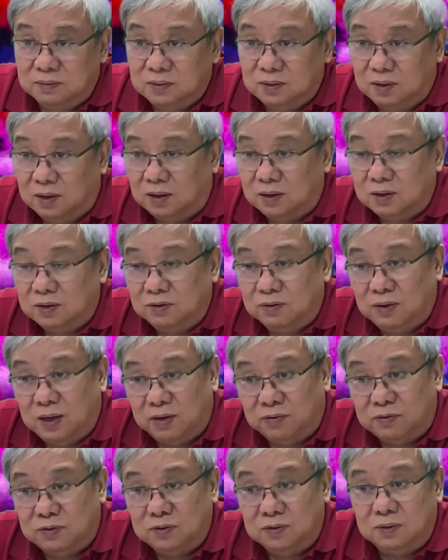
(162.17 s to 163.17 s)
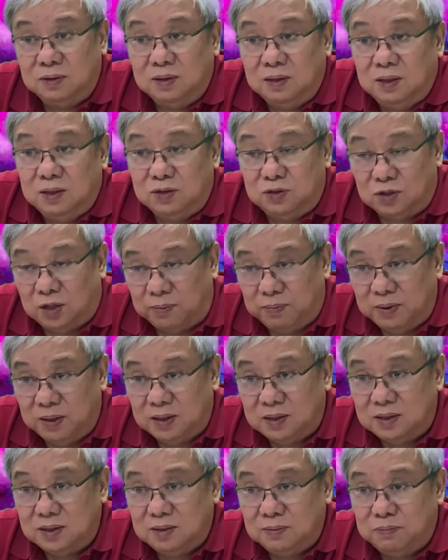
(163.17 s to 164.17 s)
or you have to drop
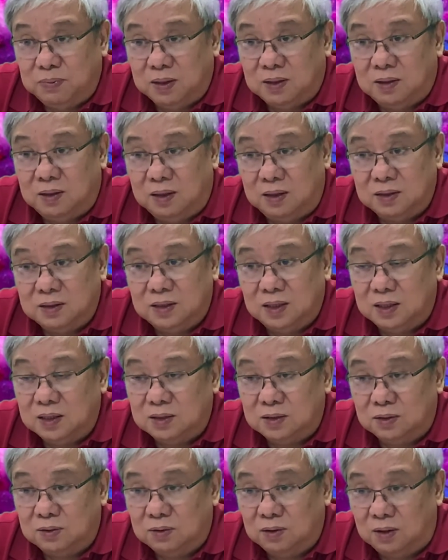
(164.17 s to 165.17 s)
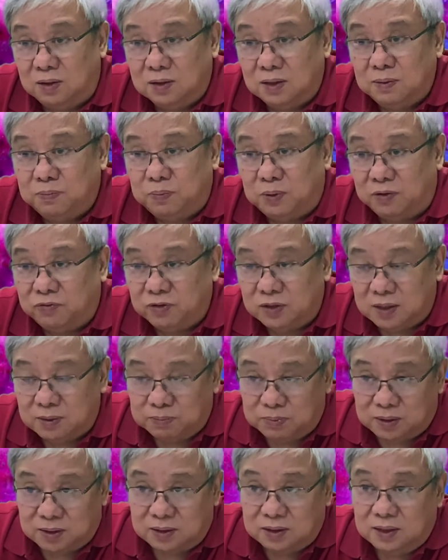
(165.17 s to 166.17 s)
it because it's no longer
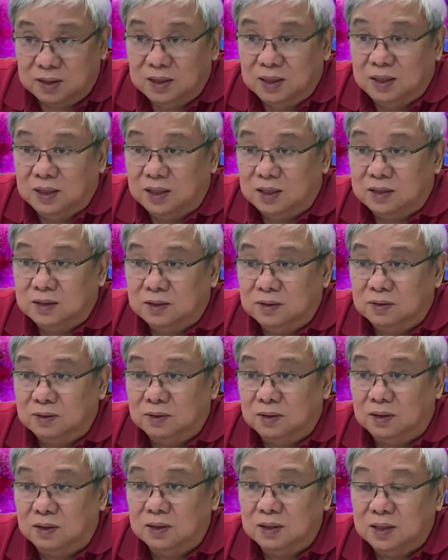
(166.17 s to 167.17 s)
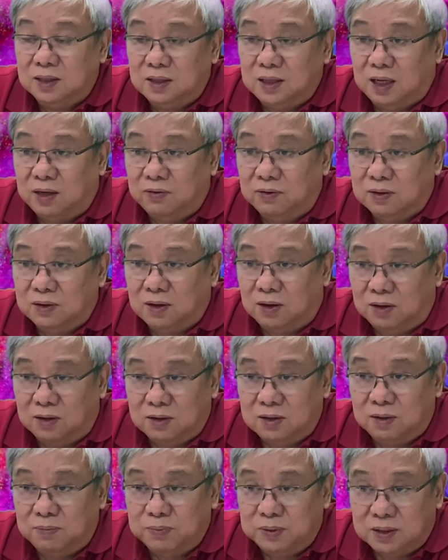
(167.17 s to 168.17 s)
profitable, it's no longer our
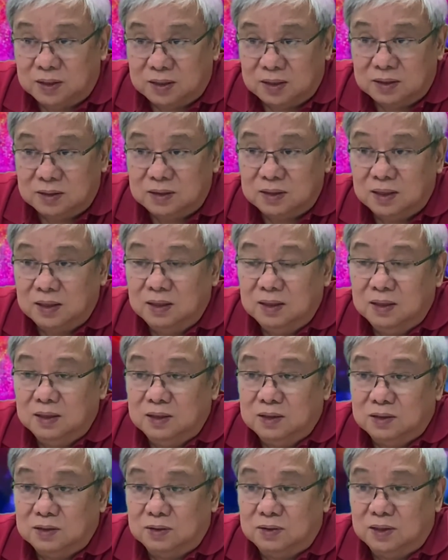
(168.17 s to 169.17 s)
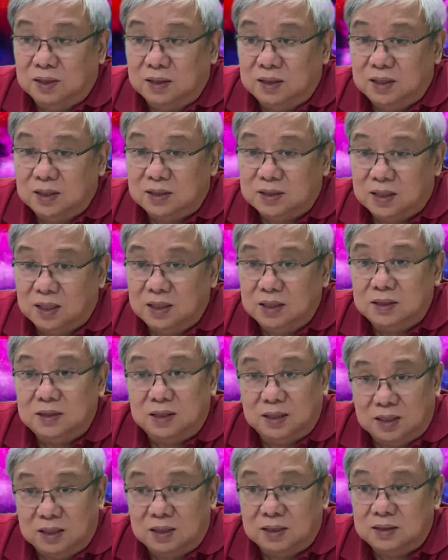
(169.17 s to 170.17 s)
core competence. So in this
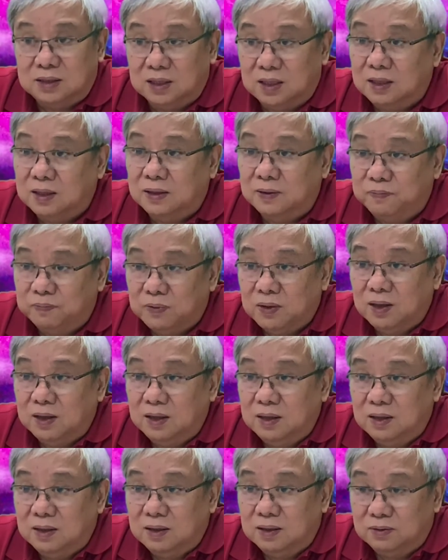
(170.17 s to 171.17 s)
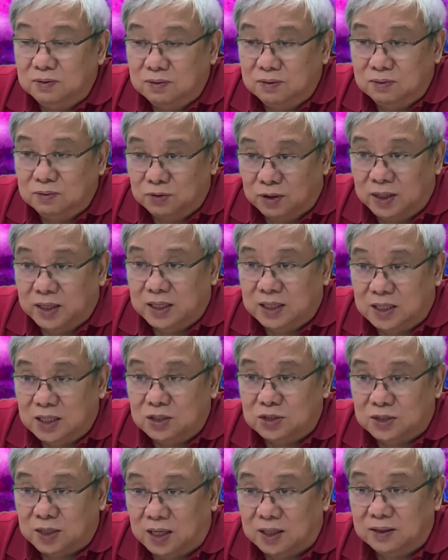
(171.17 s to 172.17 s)
case, is a reality
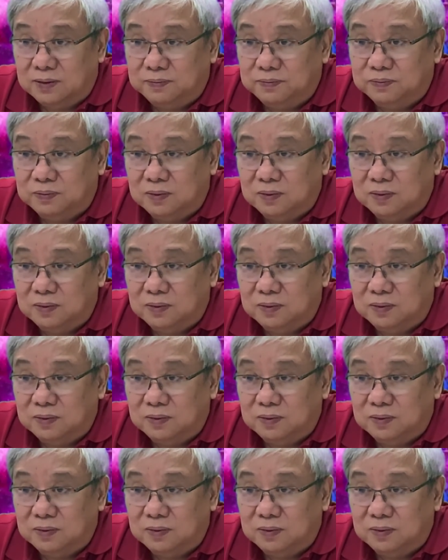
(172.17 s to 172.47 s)
check